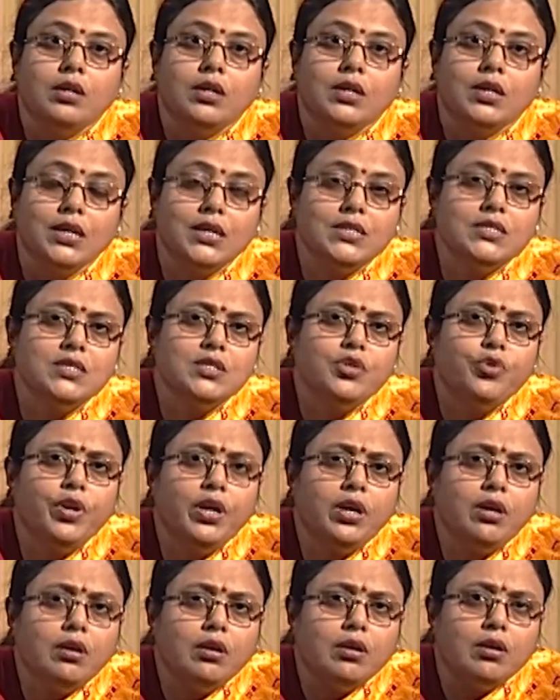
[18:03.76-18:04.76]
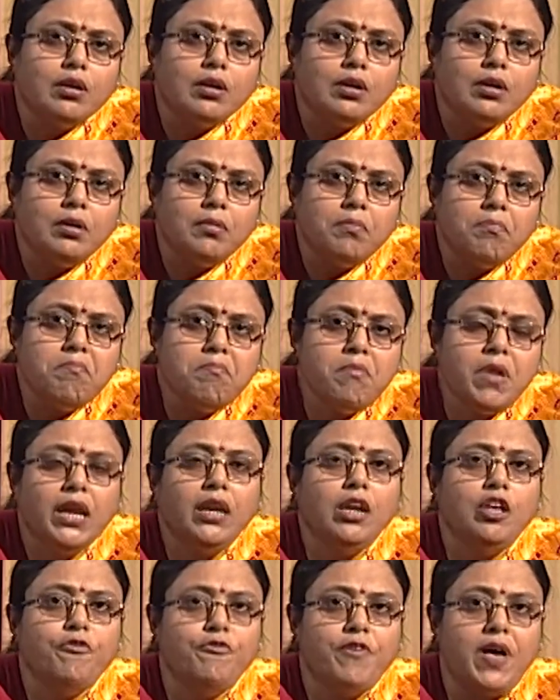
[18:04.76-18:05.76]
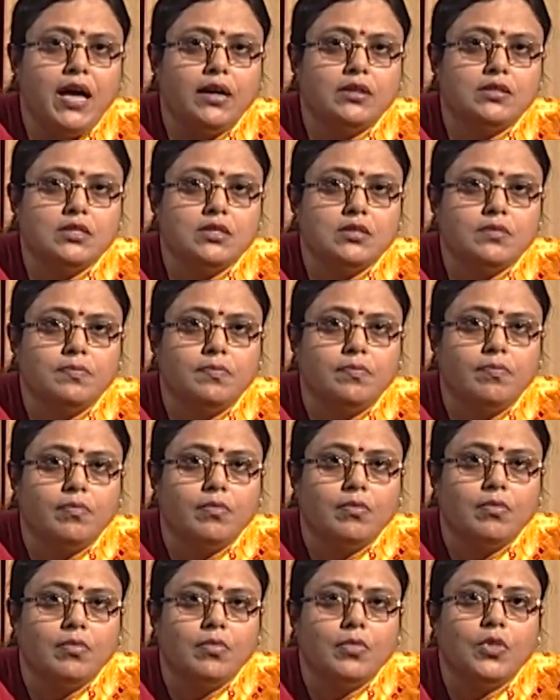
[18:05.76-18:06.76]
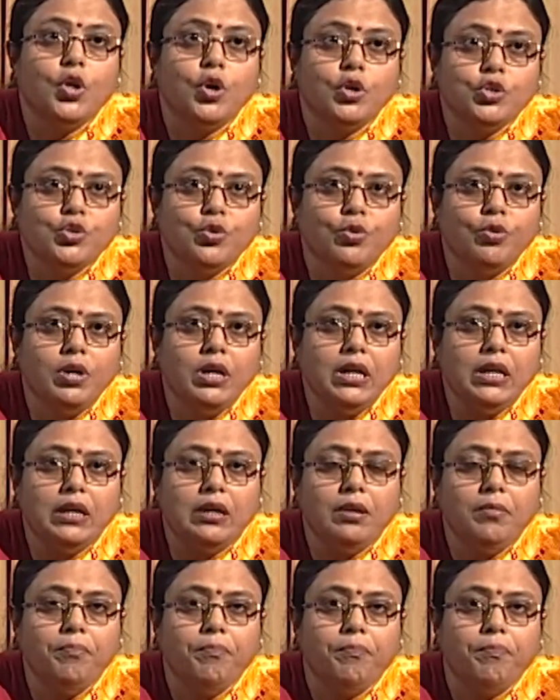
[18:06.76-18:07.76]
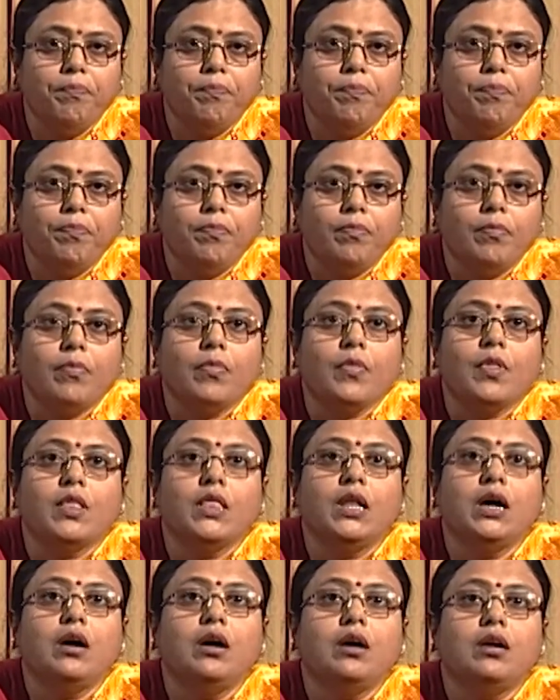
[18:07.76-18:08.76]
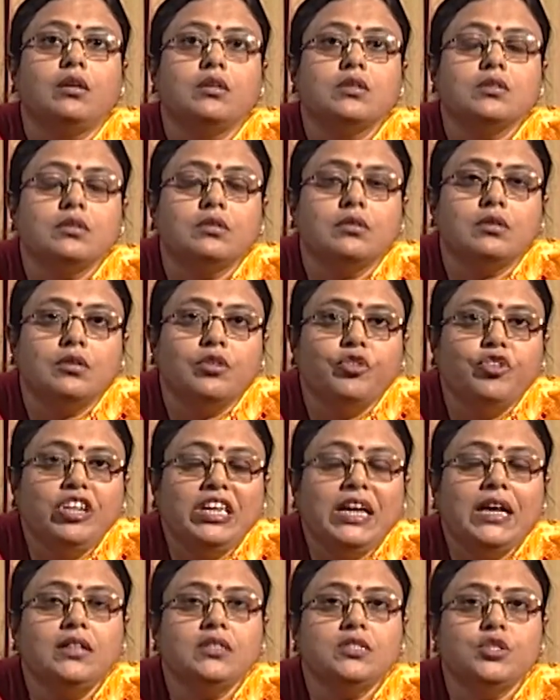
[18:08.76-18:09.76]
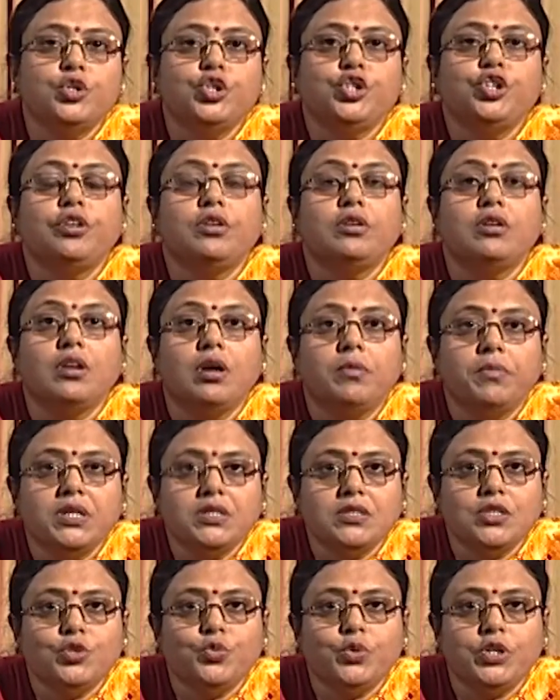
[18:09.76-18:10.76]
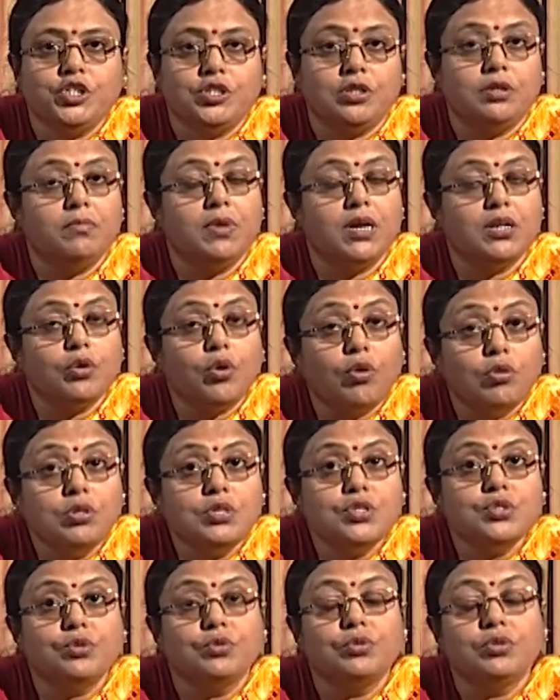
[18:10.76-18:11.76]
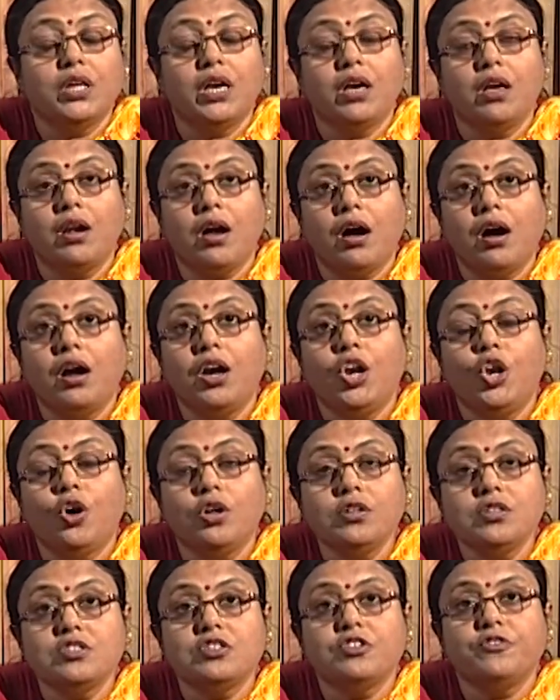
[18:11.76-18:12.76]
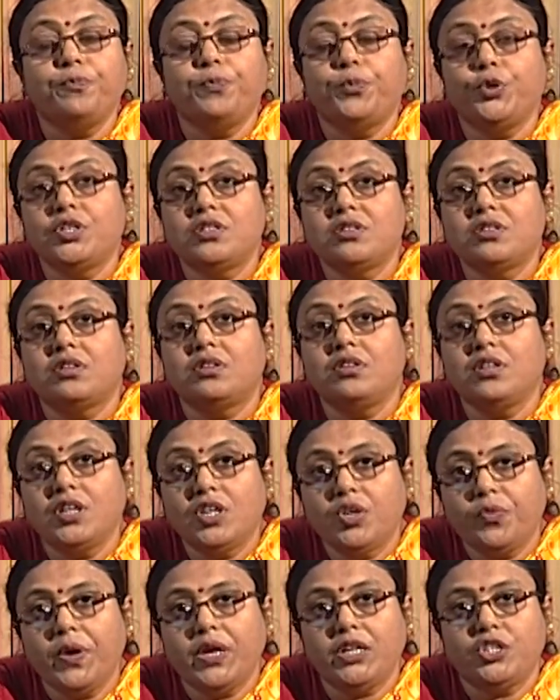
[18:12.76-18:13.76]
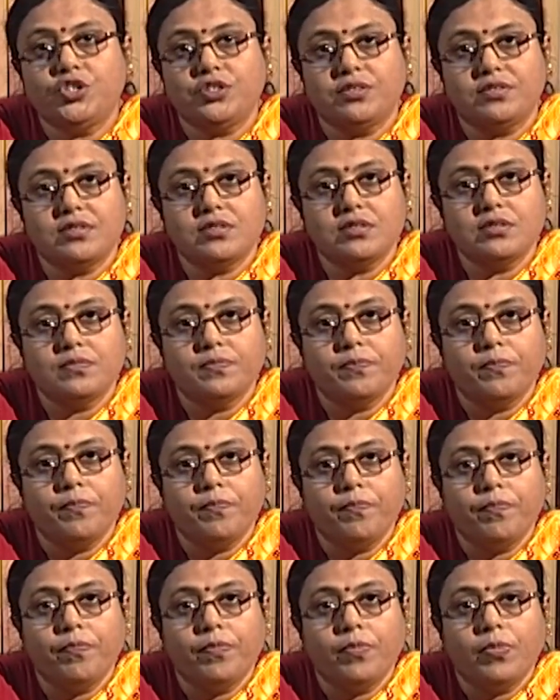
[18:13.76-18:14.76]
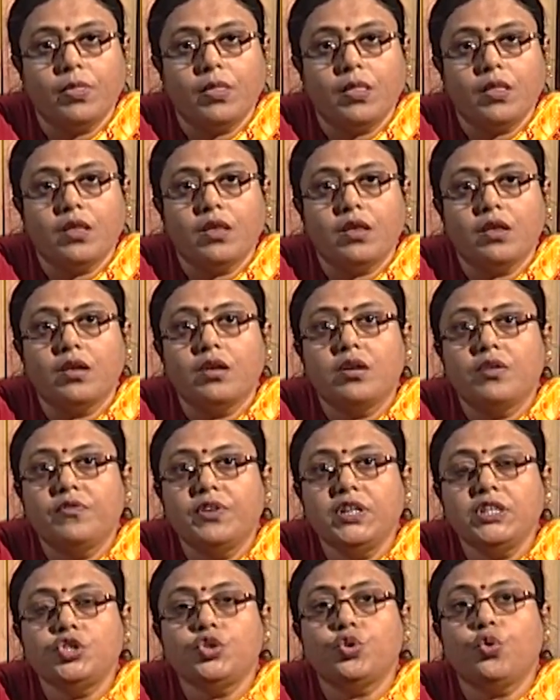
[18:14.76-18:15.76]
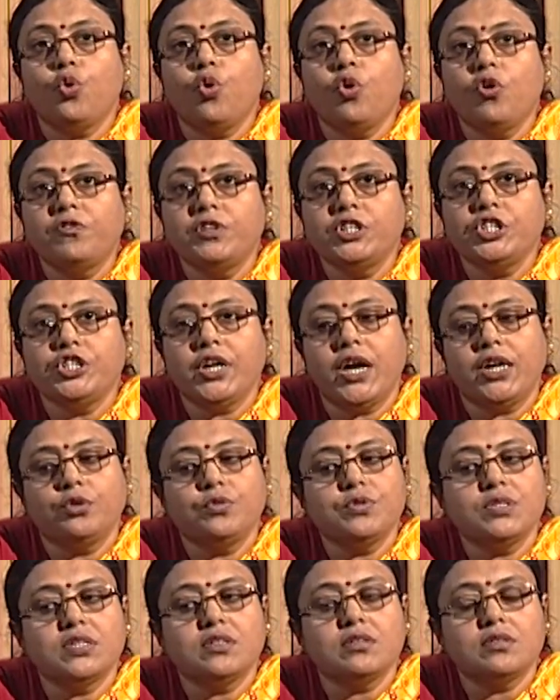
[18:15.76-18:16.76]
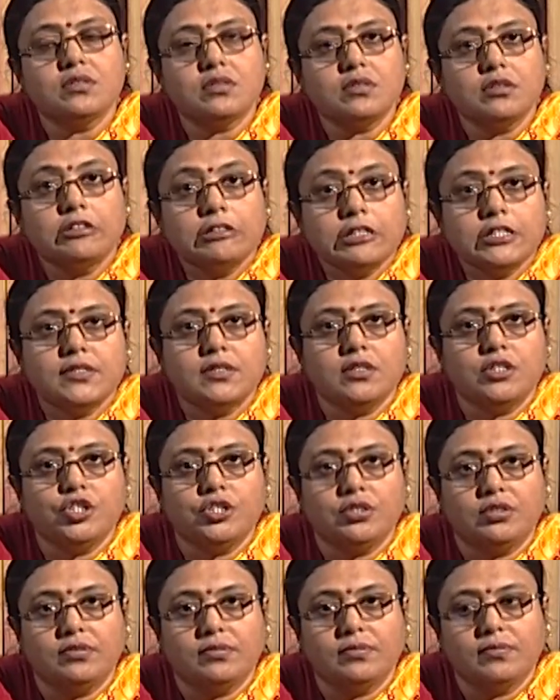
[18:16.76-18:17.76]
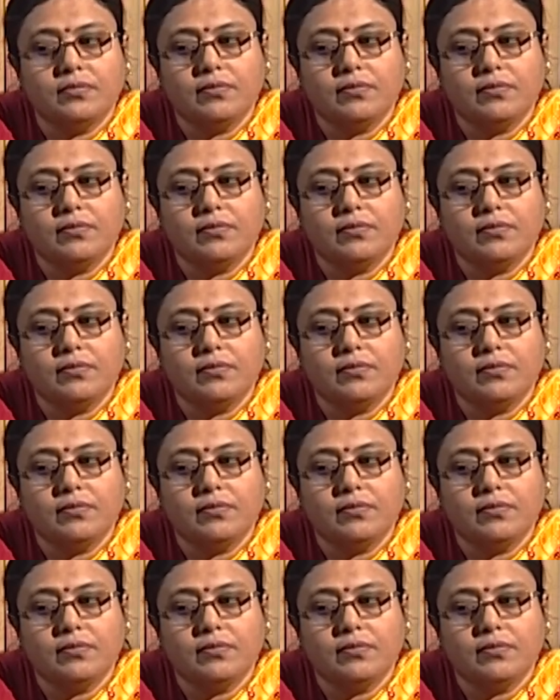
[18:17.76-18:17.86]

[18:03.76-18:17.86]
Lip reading: considering many facts, not only the real socio-economic situation, but also there are lots of political equations which overshadows its decision.